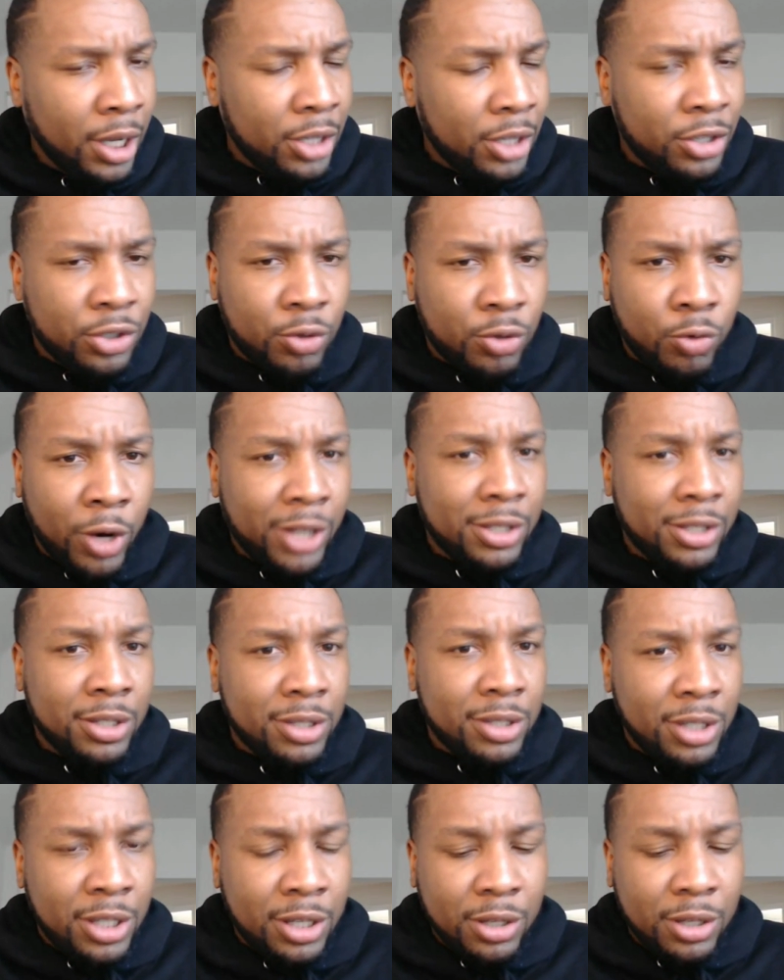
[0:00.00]
Just great to
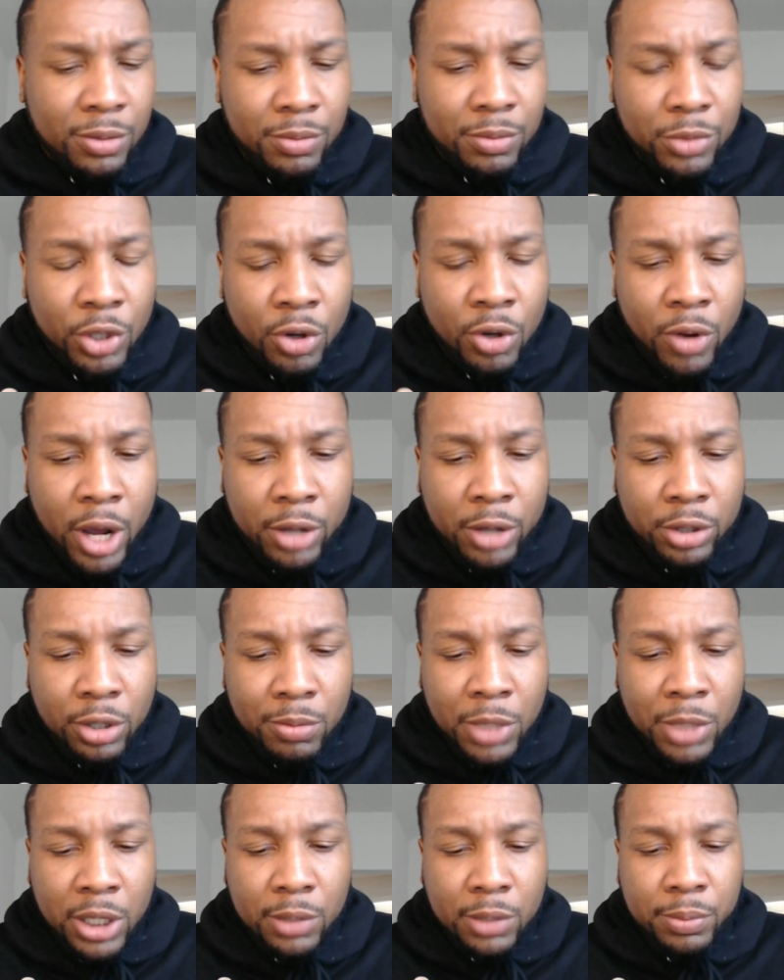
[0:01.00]
see him, you know, out there
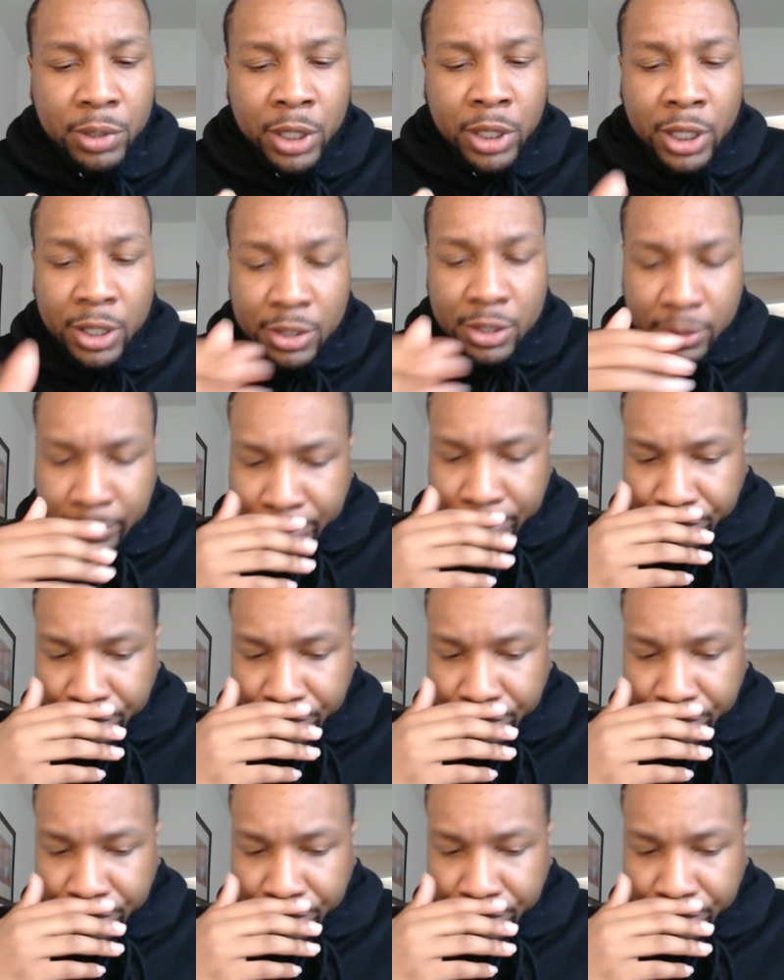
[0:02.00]
making plays.